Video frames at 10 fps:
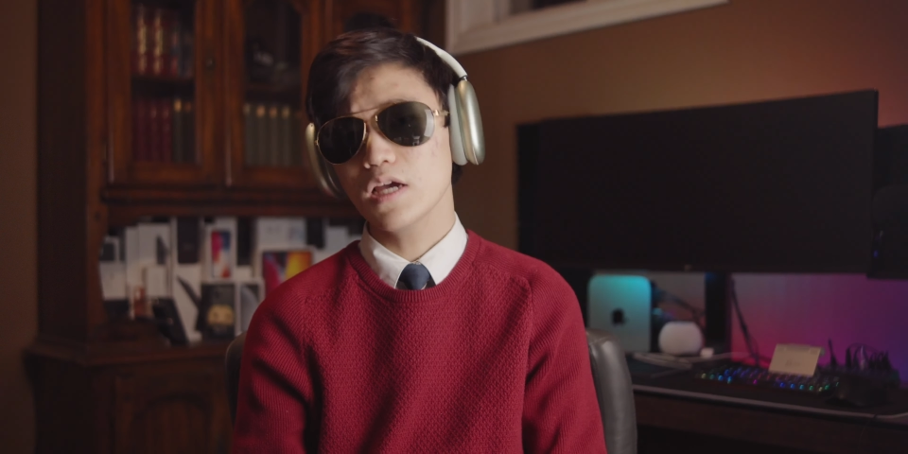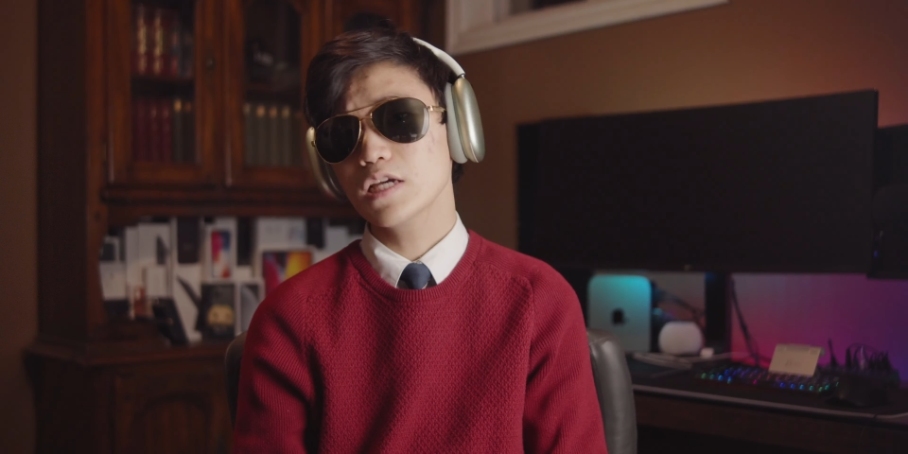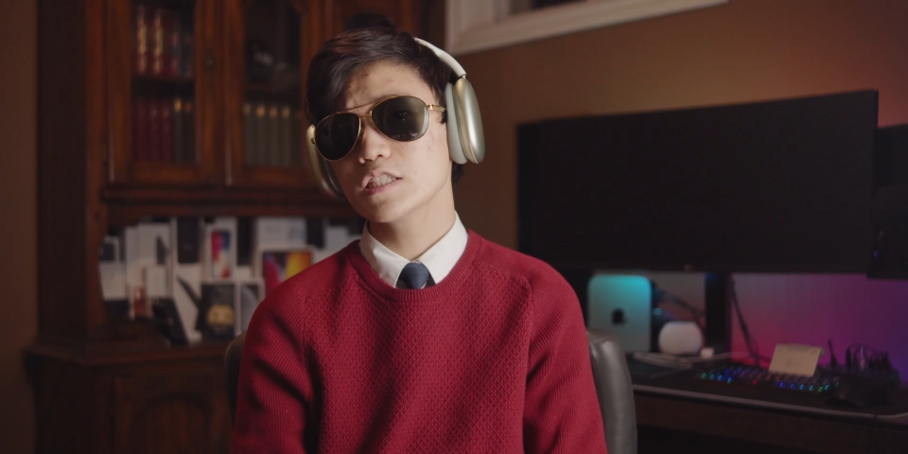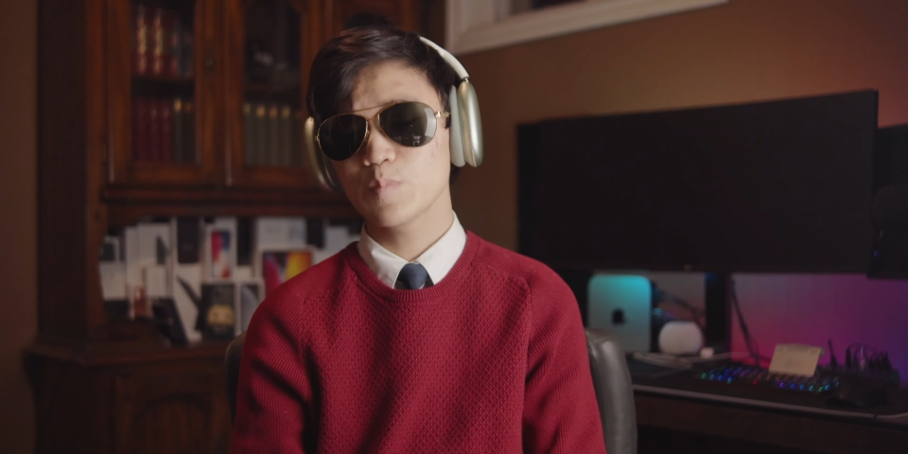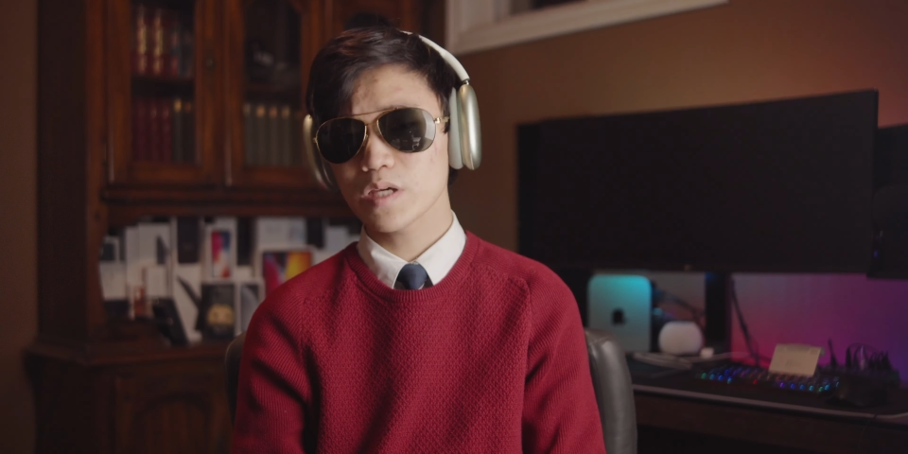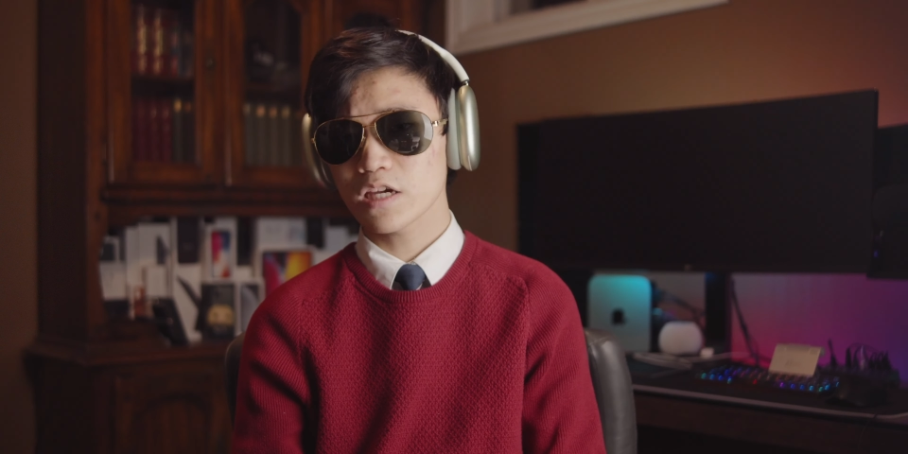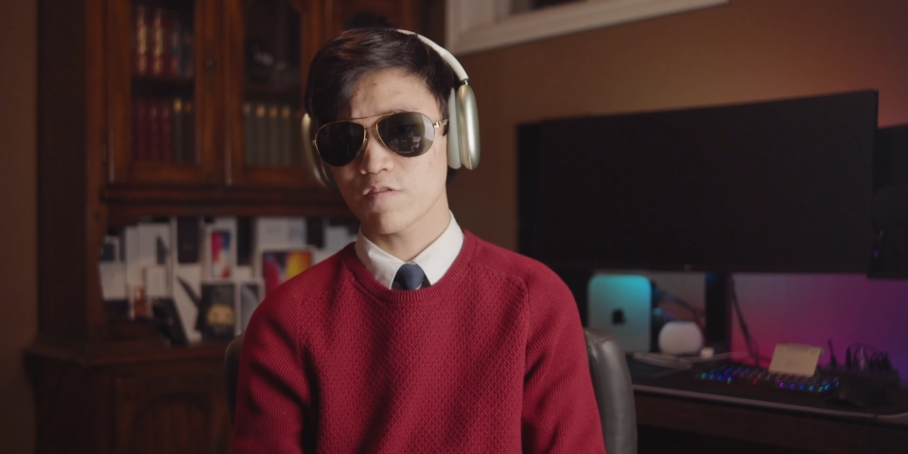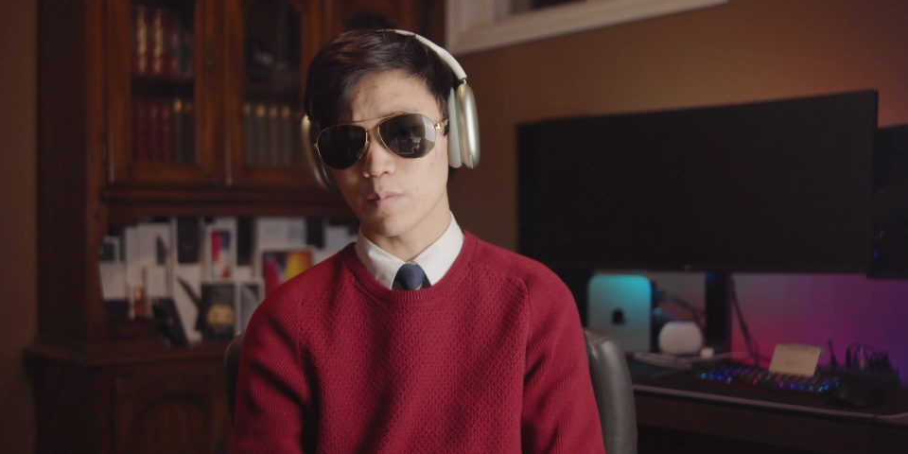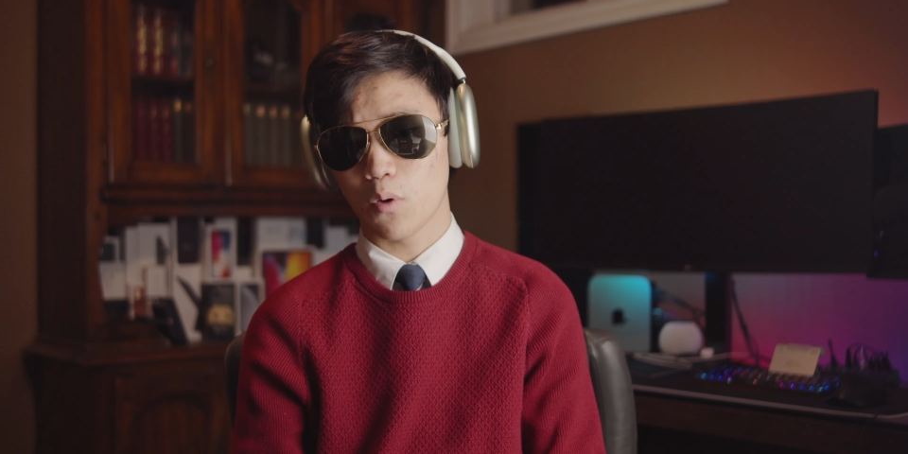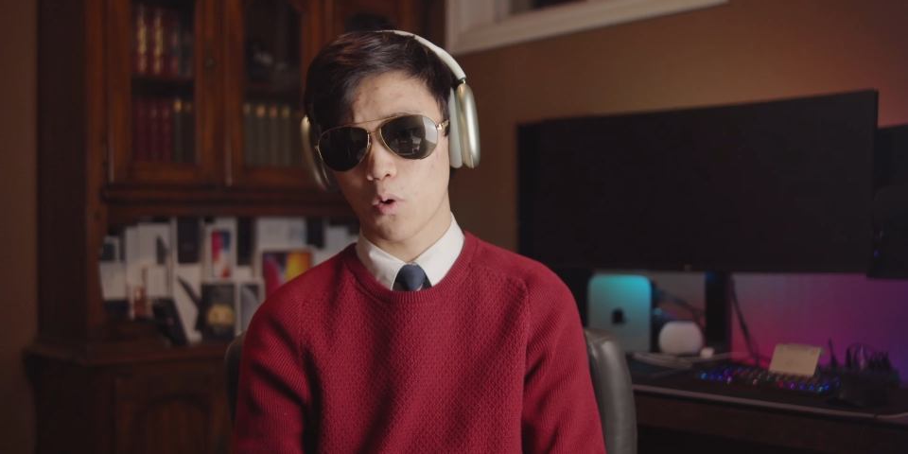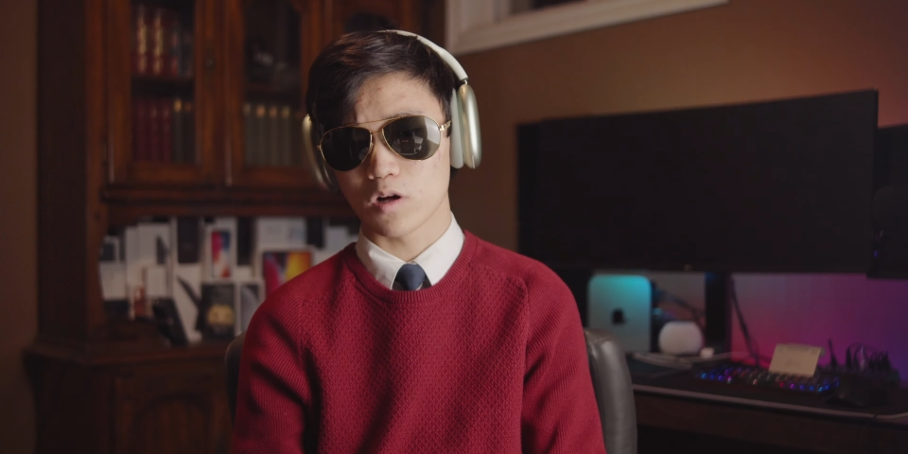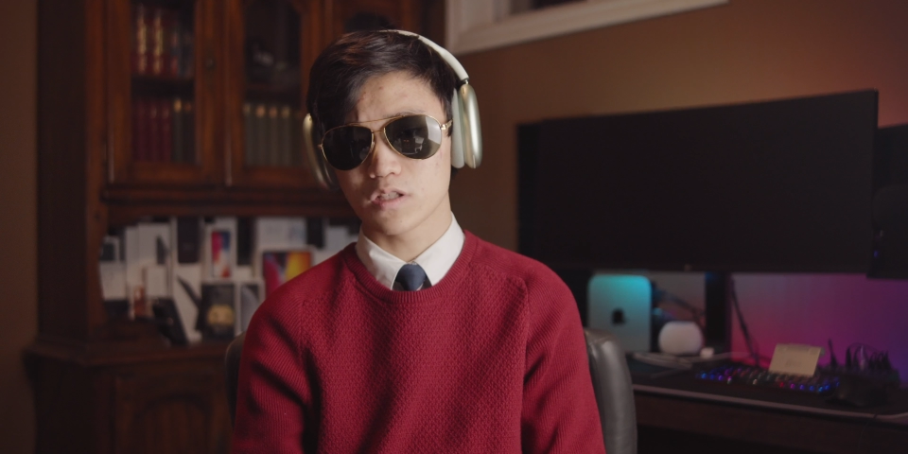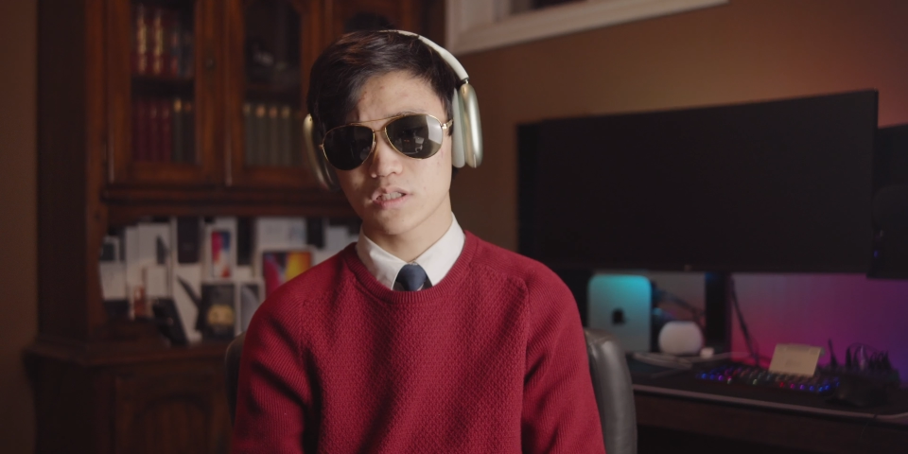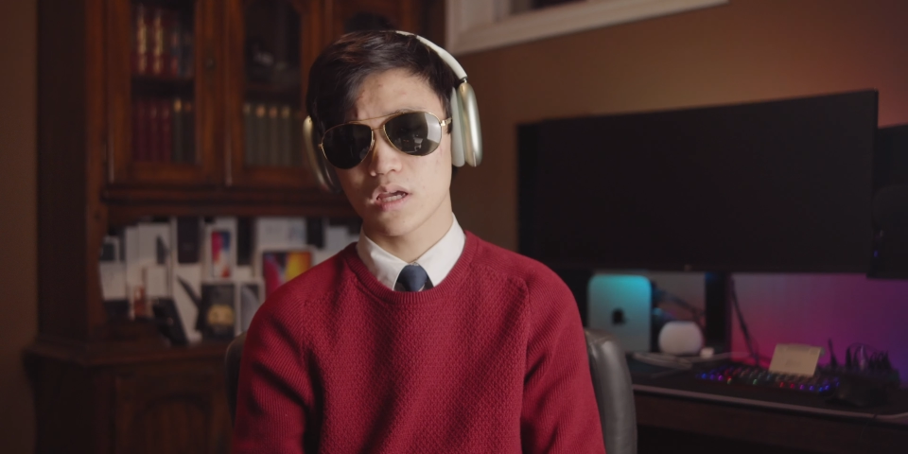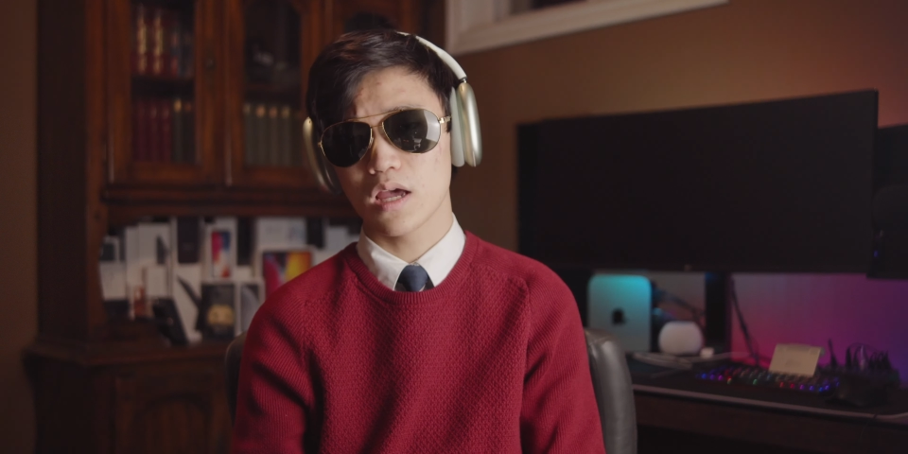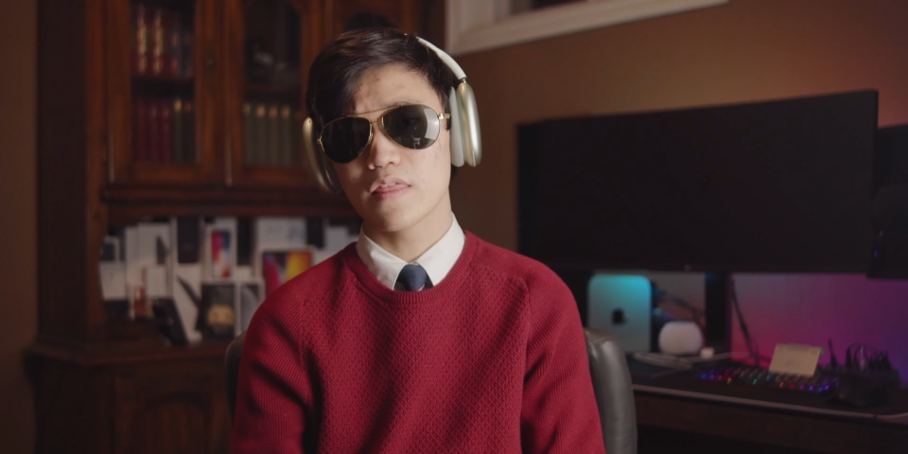Speaking of the ports,